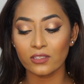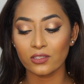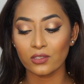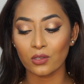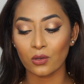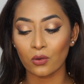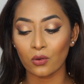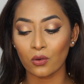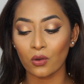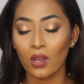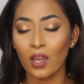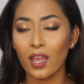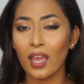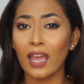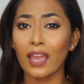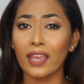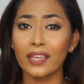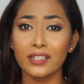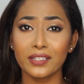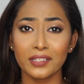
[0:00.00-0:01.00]
So
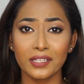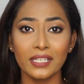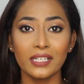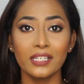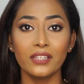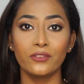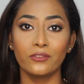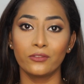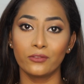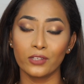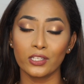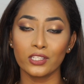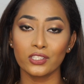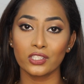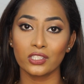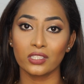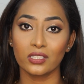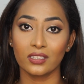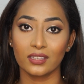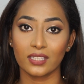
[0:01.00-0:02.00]
I really
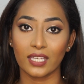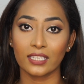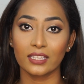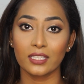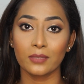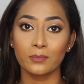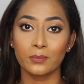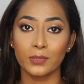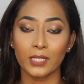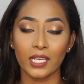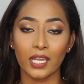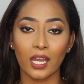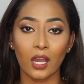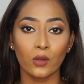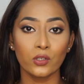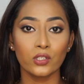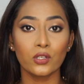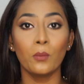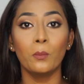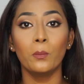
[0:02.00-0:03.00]
wish that they bring
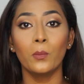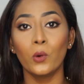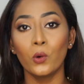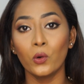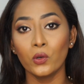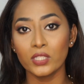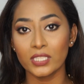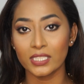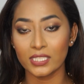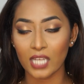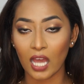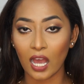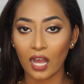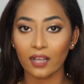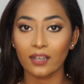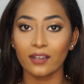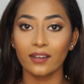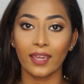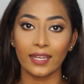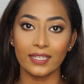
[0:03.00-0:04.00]
out more
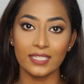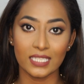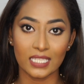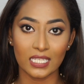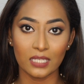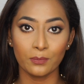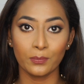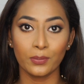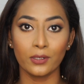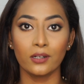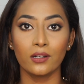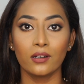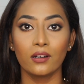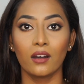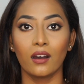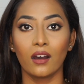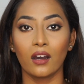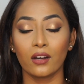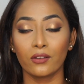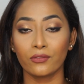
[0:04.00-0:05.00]
darker and
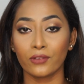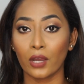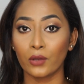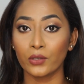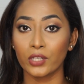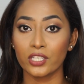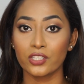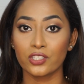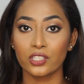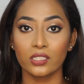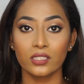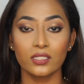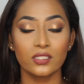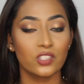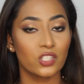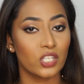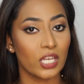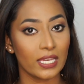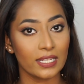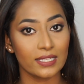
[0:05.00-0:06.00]
deeper foundation
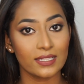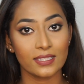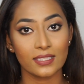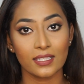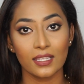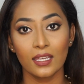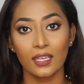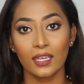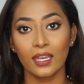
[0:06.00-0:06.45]
shades